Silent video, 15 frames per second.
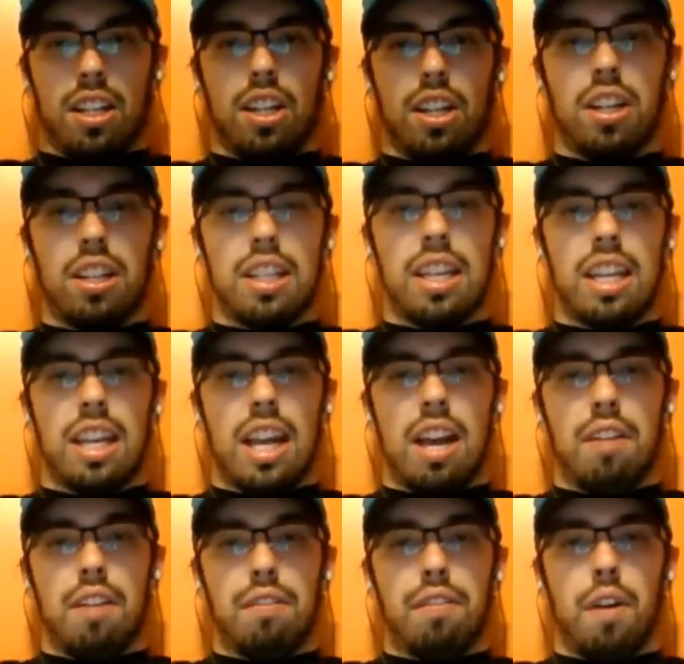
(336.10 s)
Currently
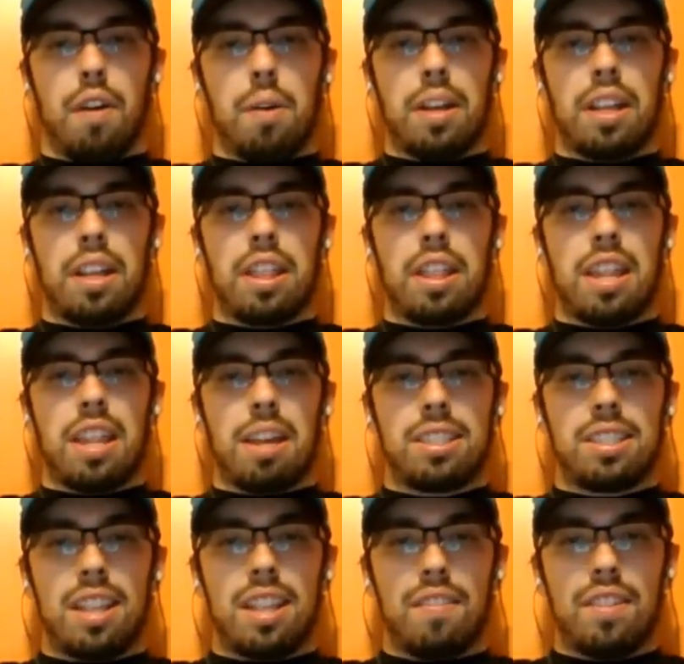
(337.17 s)
outvoting them
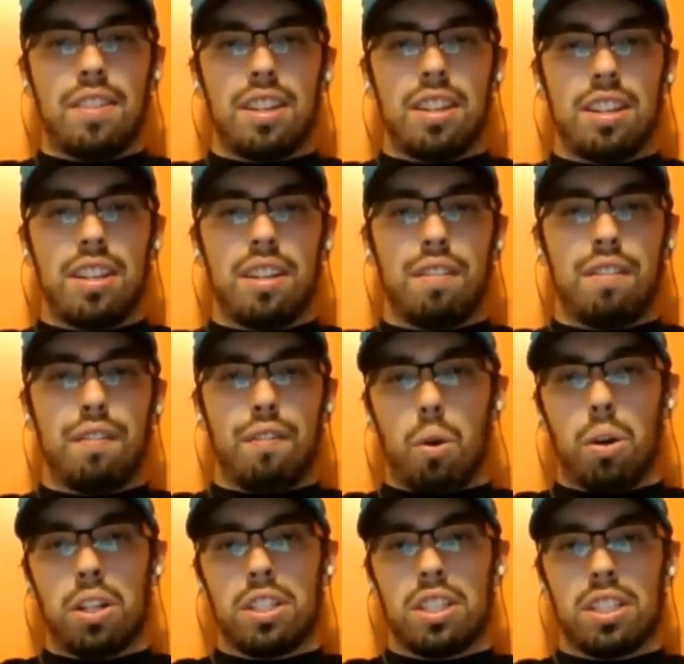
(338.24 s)

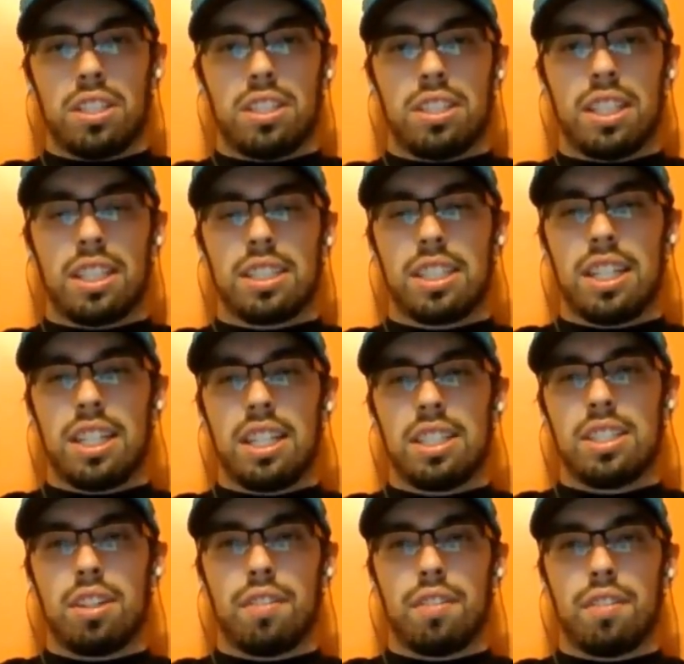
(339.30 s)
74-16.
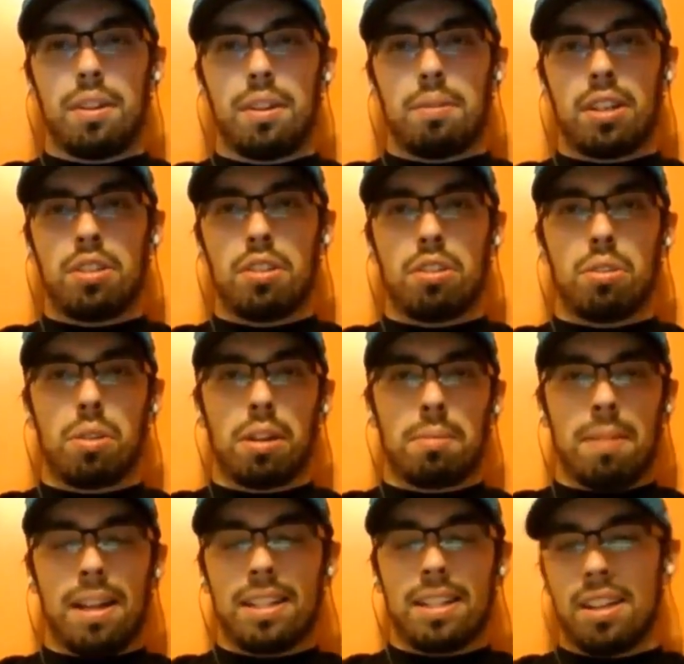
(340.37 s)
So if anyone can do quick
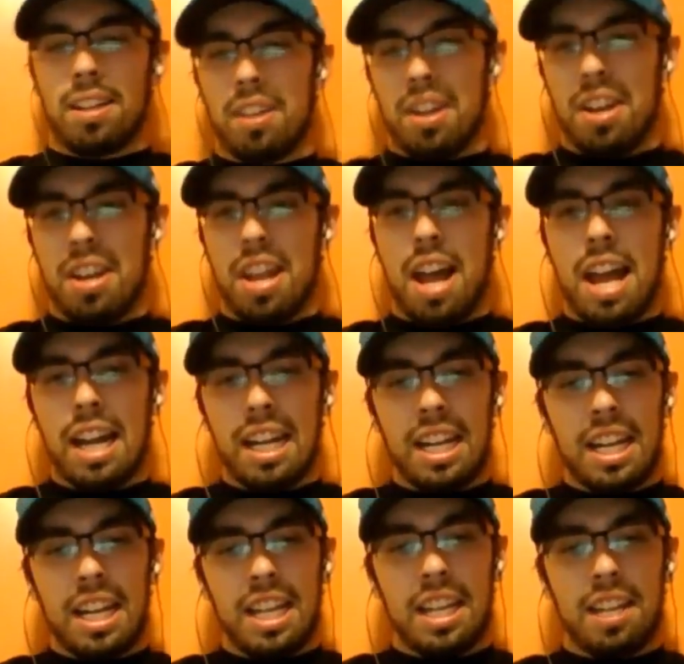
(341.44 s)
math, out of
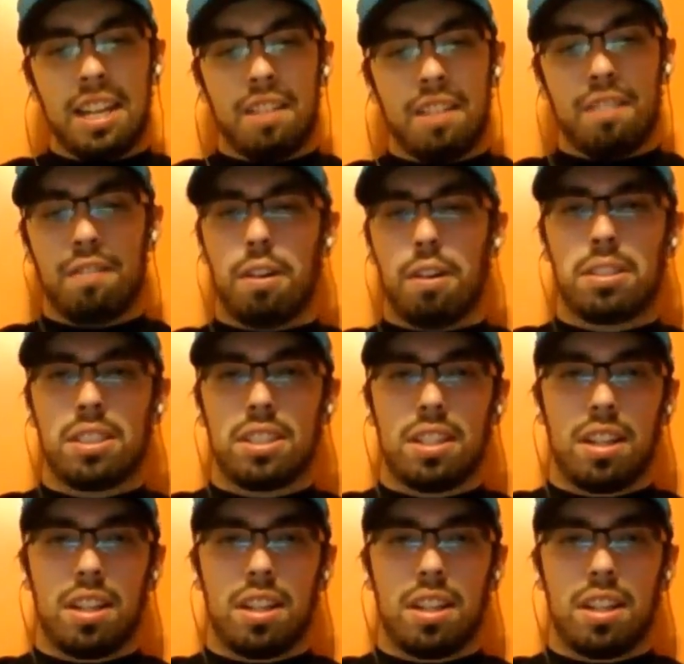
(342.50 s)
90 votes,